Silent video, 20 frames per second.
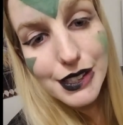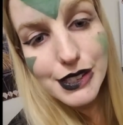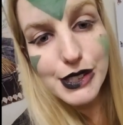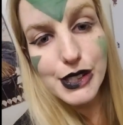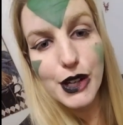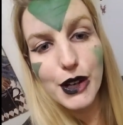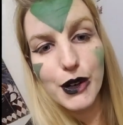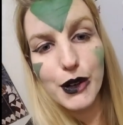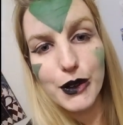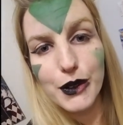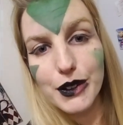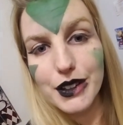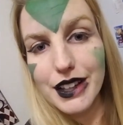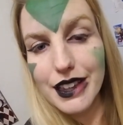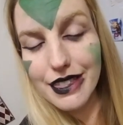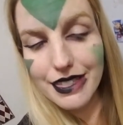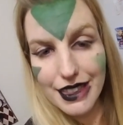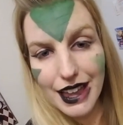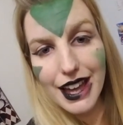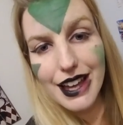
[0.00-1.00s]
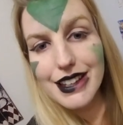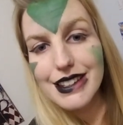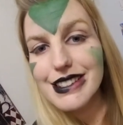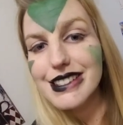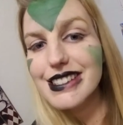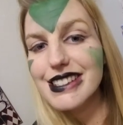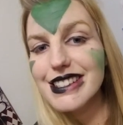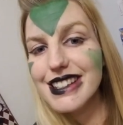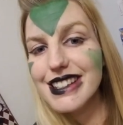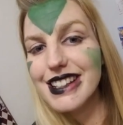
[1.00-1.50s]
So that
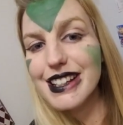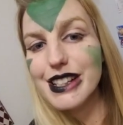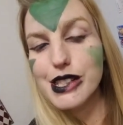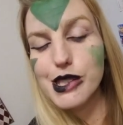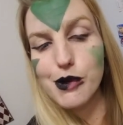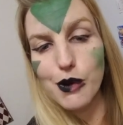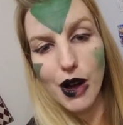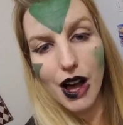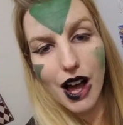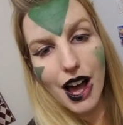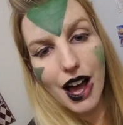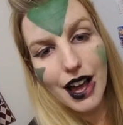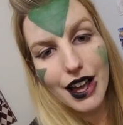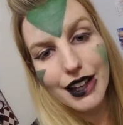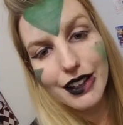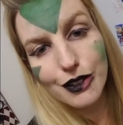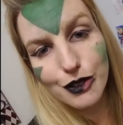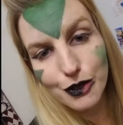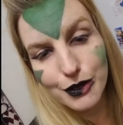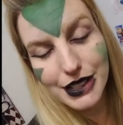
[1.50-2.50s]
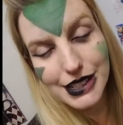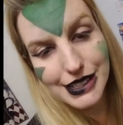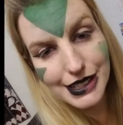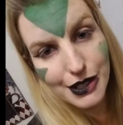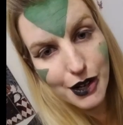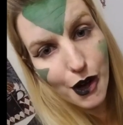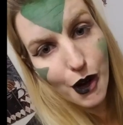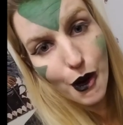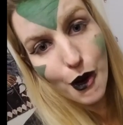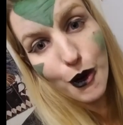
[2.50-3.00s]
is why,
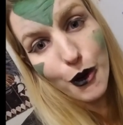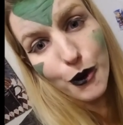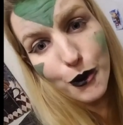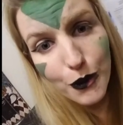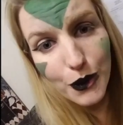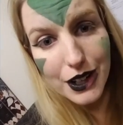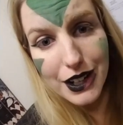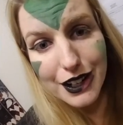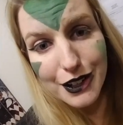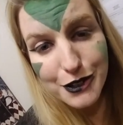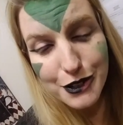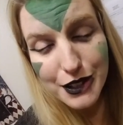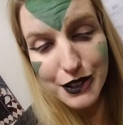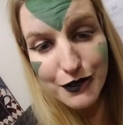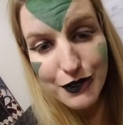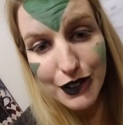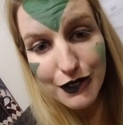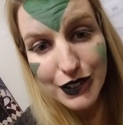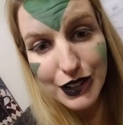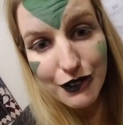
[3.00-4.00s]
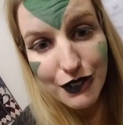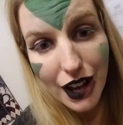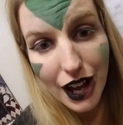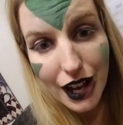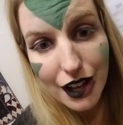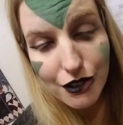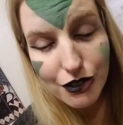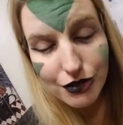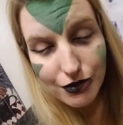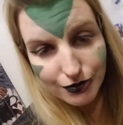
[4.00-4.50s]
reason one hundred
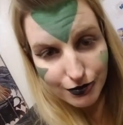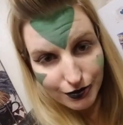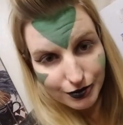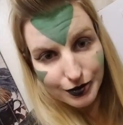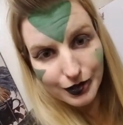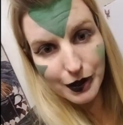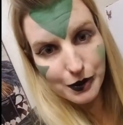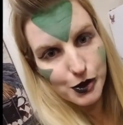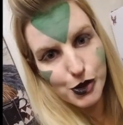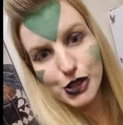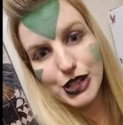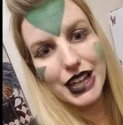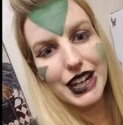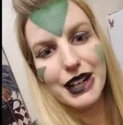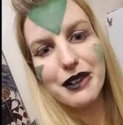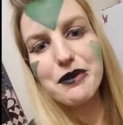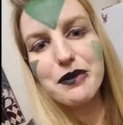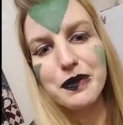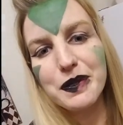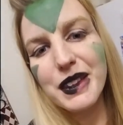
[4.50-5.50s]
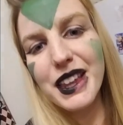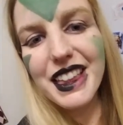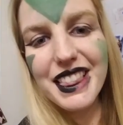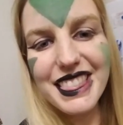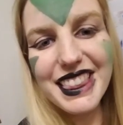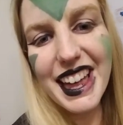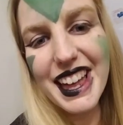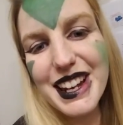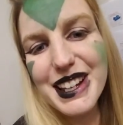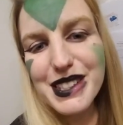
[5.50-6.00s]
fifty-five, I'm just kidding,
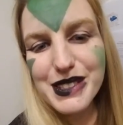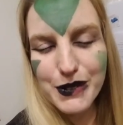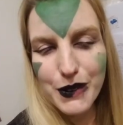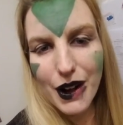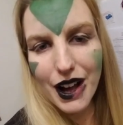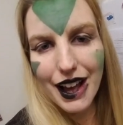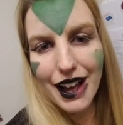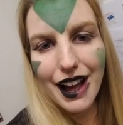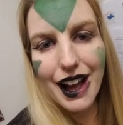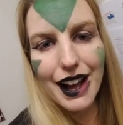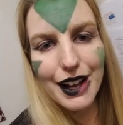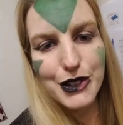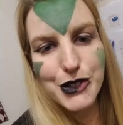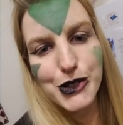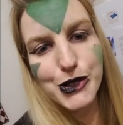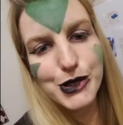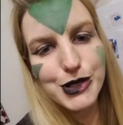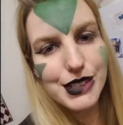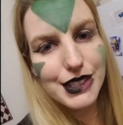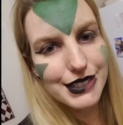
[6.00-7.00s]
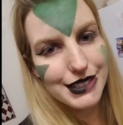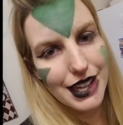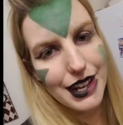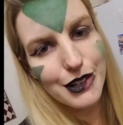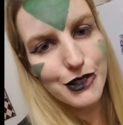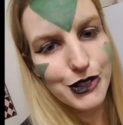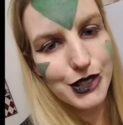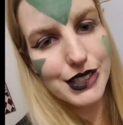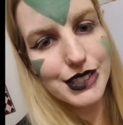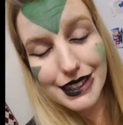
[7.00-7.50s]
that is why I choose
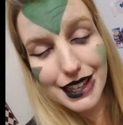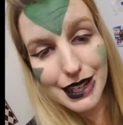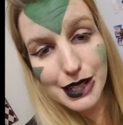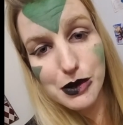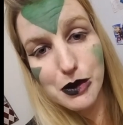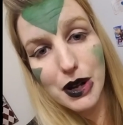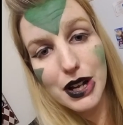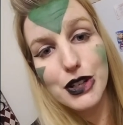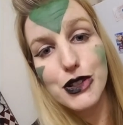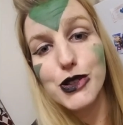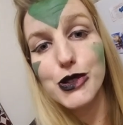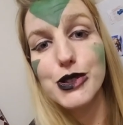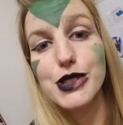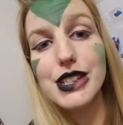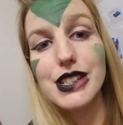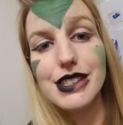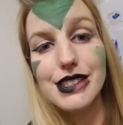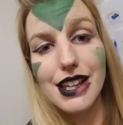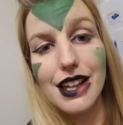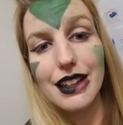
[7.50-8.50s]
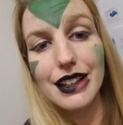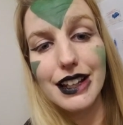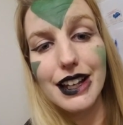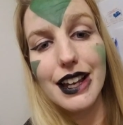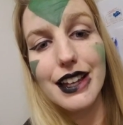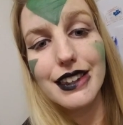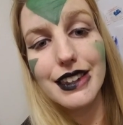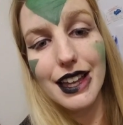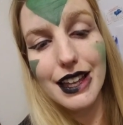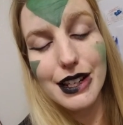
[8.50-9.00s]
SeneGence, that is why I choose to sell it,
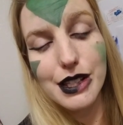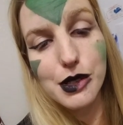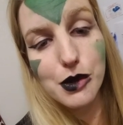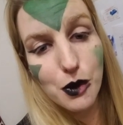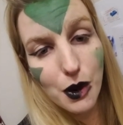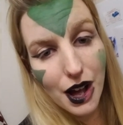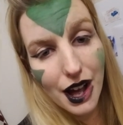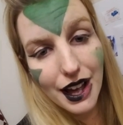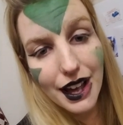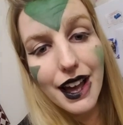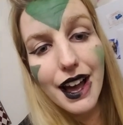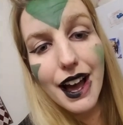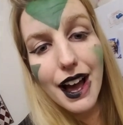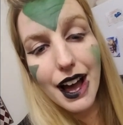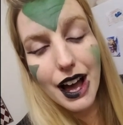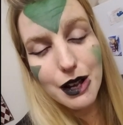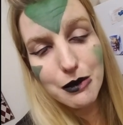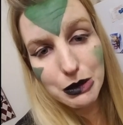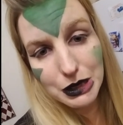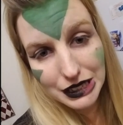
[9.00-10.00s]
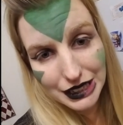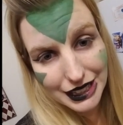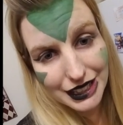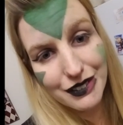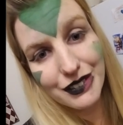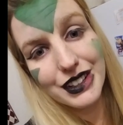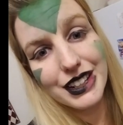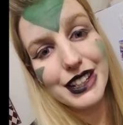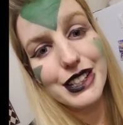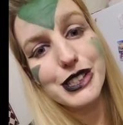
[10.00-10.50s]
and that is why I
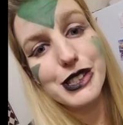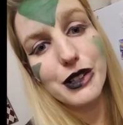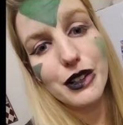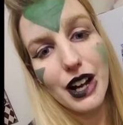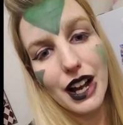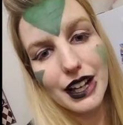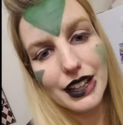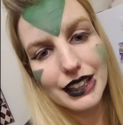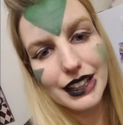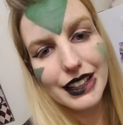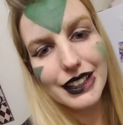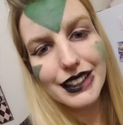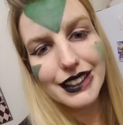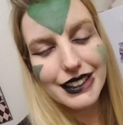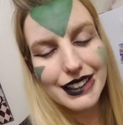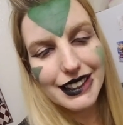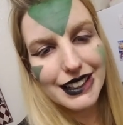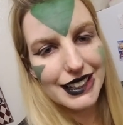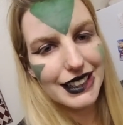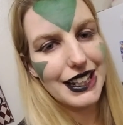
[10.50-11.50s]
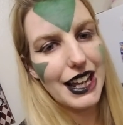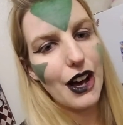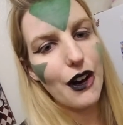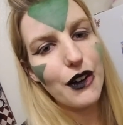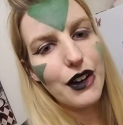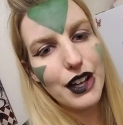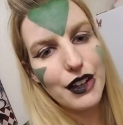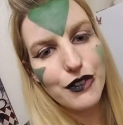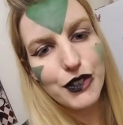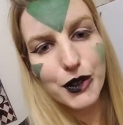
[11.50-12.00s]
believe in it so highly.
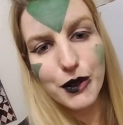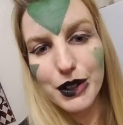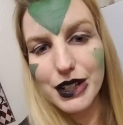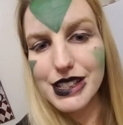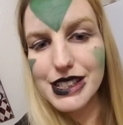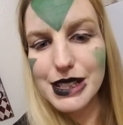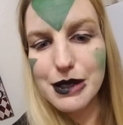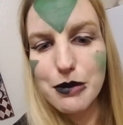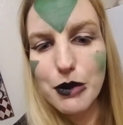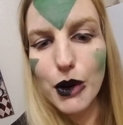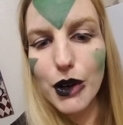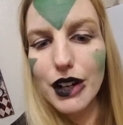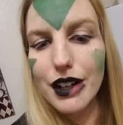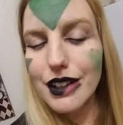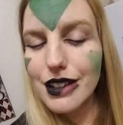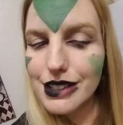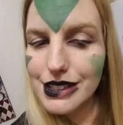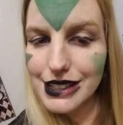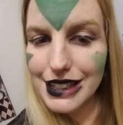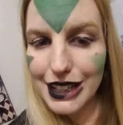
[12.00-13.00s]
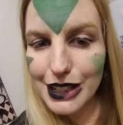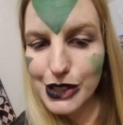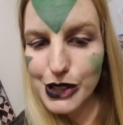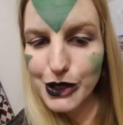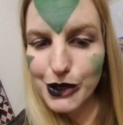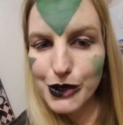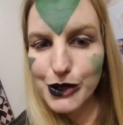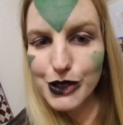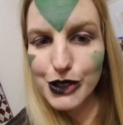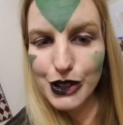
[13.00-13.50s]
Now, if you want to see more, stay
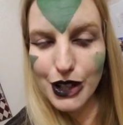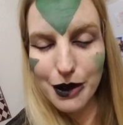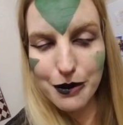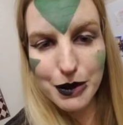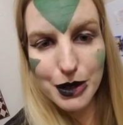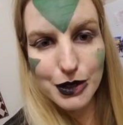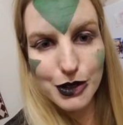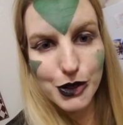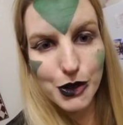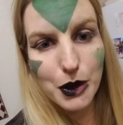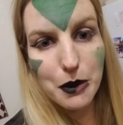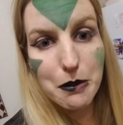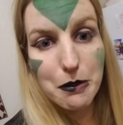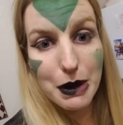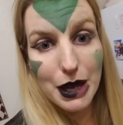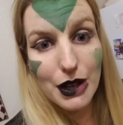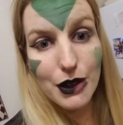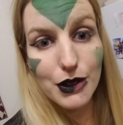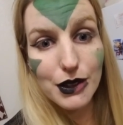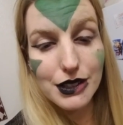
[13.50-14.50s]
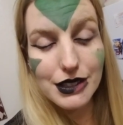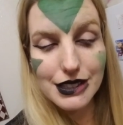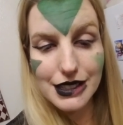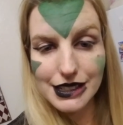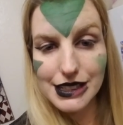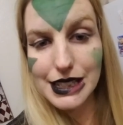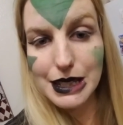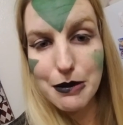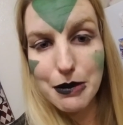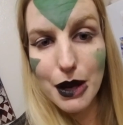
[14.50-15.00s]
tuned. I'm going to do a Belle
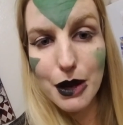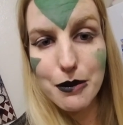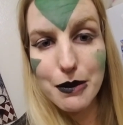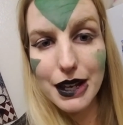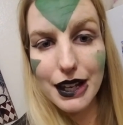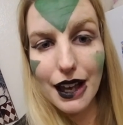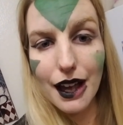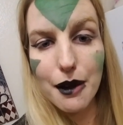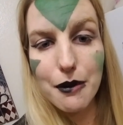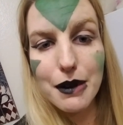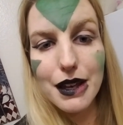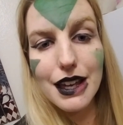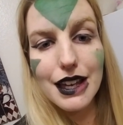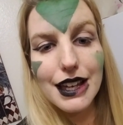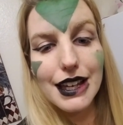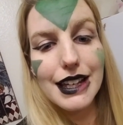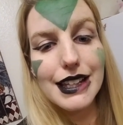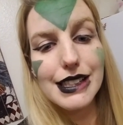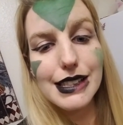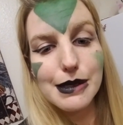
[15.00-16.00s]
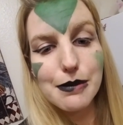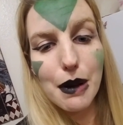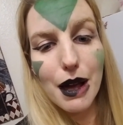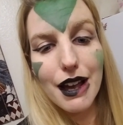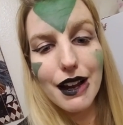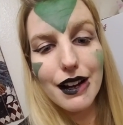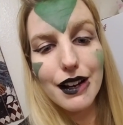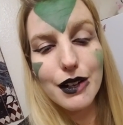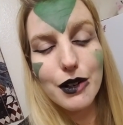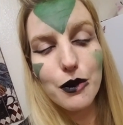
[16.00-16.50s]
Disneybound makeup
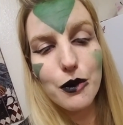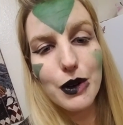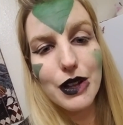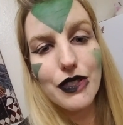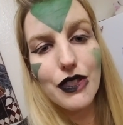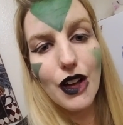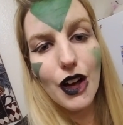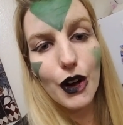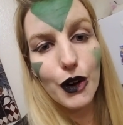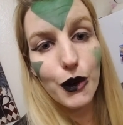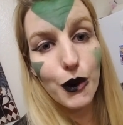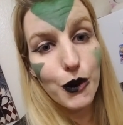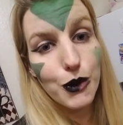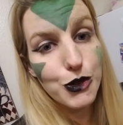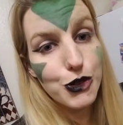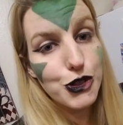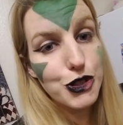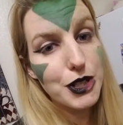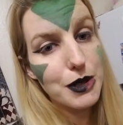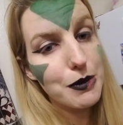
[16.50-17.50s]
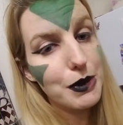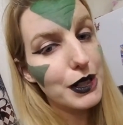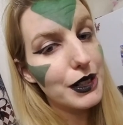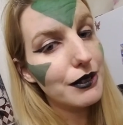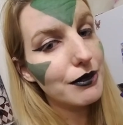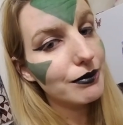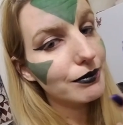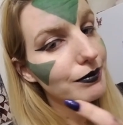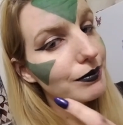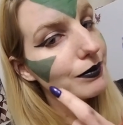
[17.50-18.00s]
inspired with a gold
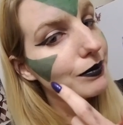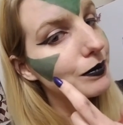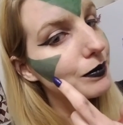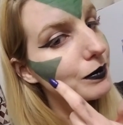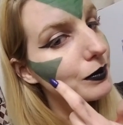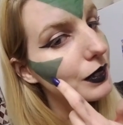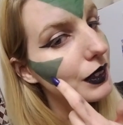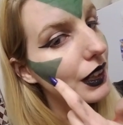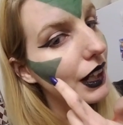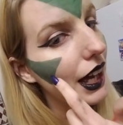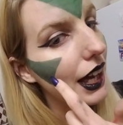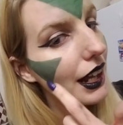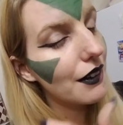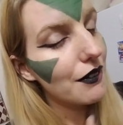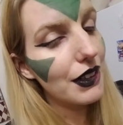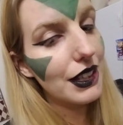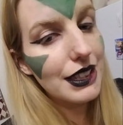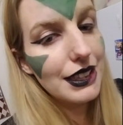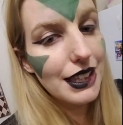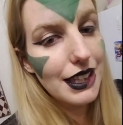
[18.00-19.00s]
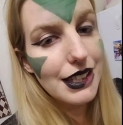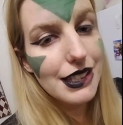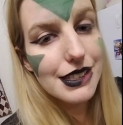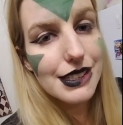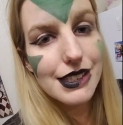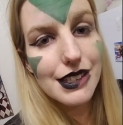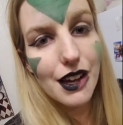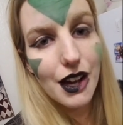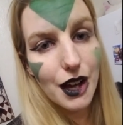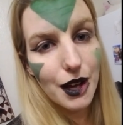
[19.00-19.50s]
shimmer, kind of like this.
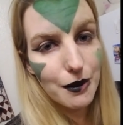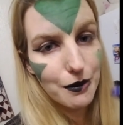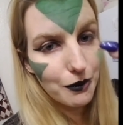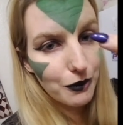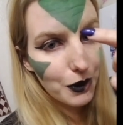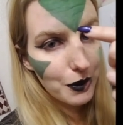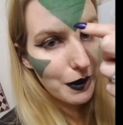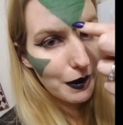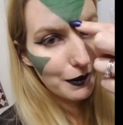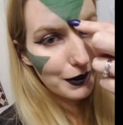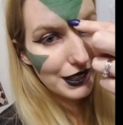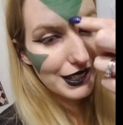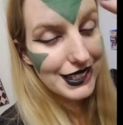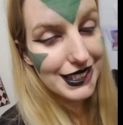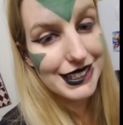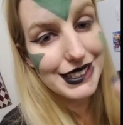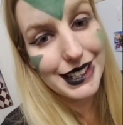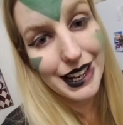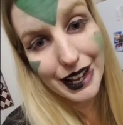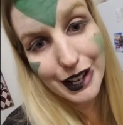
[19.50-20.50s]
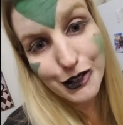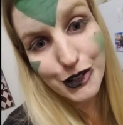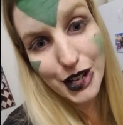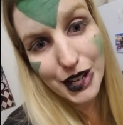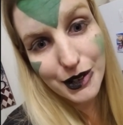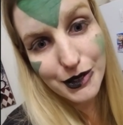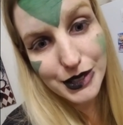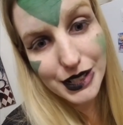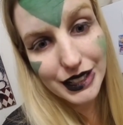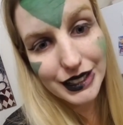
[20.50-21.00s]
Um, remember, this is an
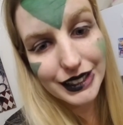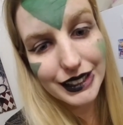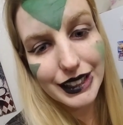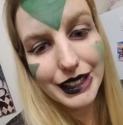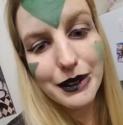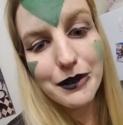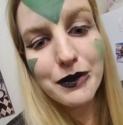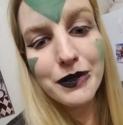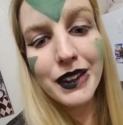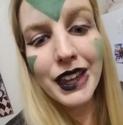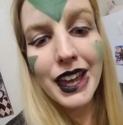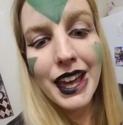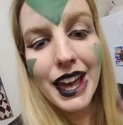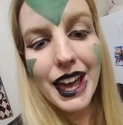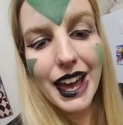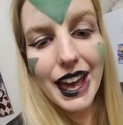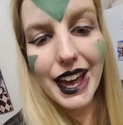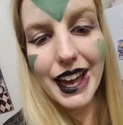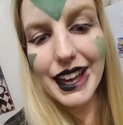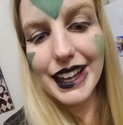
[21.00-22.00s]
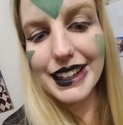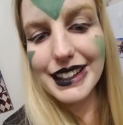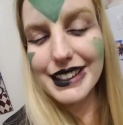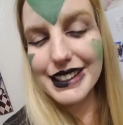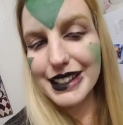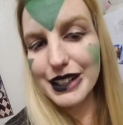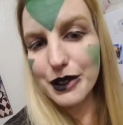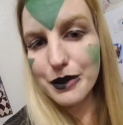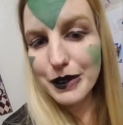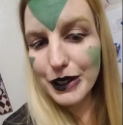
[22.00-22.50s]
eyeshadow technically,
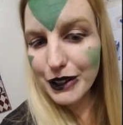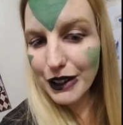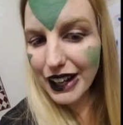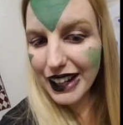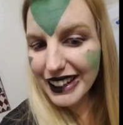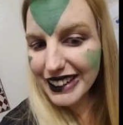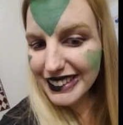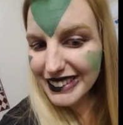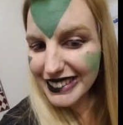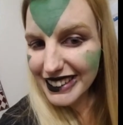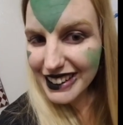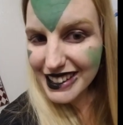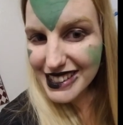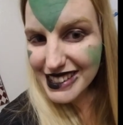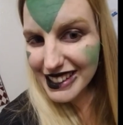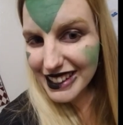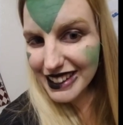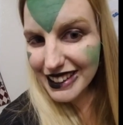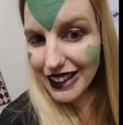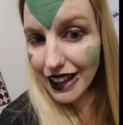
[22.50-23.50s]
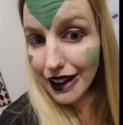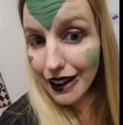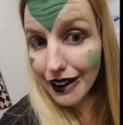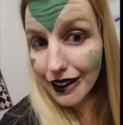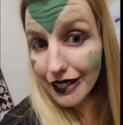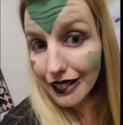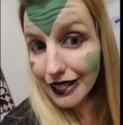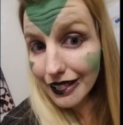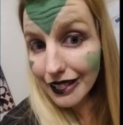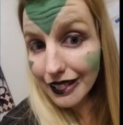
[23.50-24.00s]
and it'll be great. I'll see you then.